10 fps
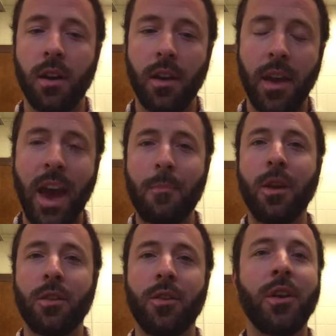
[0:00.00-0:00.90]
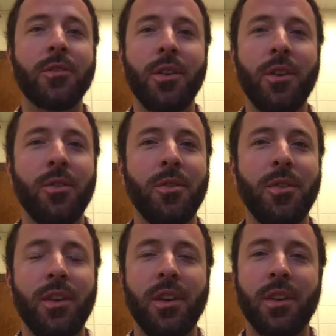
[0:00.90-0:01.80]
happy learning to you.
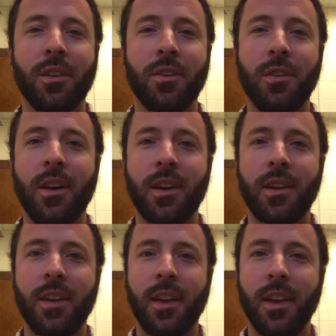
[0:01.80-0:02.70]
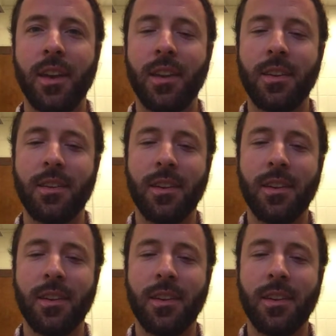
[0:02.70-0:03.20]
Good luck, and